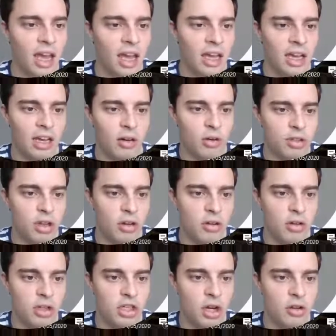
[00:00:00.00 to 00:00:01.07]
It
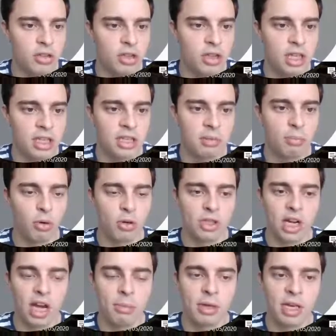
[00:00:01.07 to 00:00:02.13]
also shows you the sport
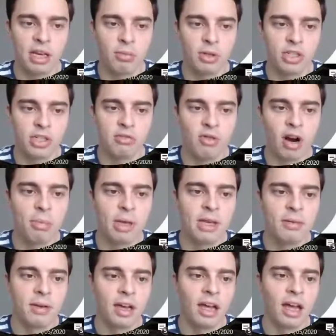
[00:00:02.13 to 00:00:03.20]
type here, which is
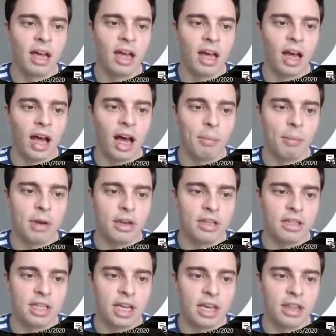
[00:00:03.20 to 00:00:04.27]
rugby, and you
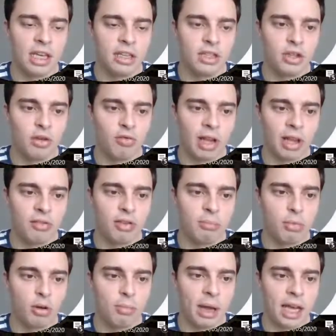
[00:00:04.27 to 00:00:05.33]
can see the two relevant
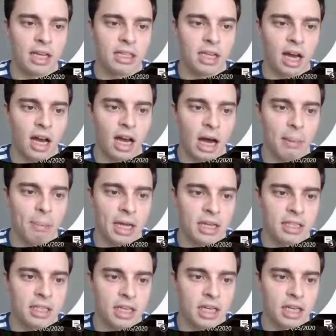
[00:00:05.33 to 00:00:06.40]
bookmakers are
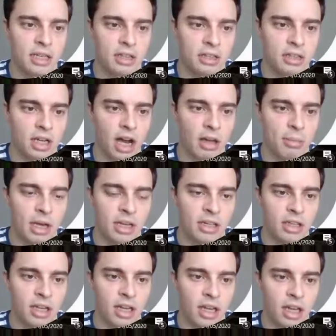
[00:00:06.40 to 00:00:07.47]
BetCity and Sky Bet.
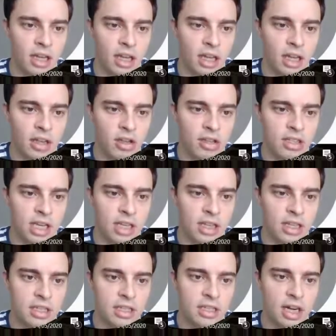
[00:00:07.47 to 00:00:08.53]
You can see
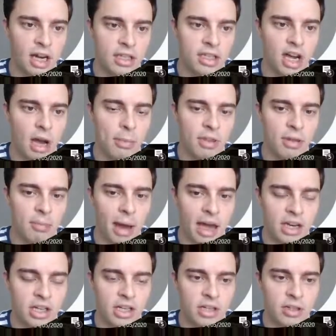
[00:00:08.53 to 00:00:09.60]
the start time of the
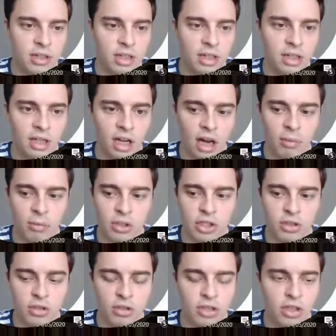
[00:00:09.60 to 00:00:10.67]
match, which
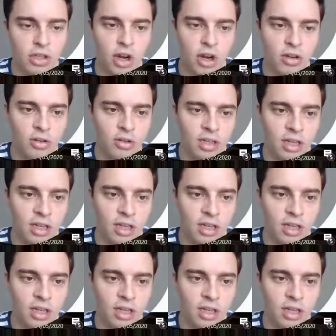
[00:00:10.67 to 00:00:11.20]
is good to know,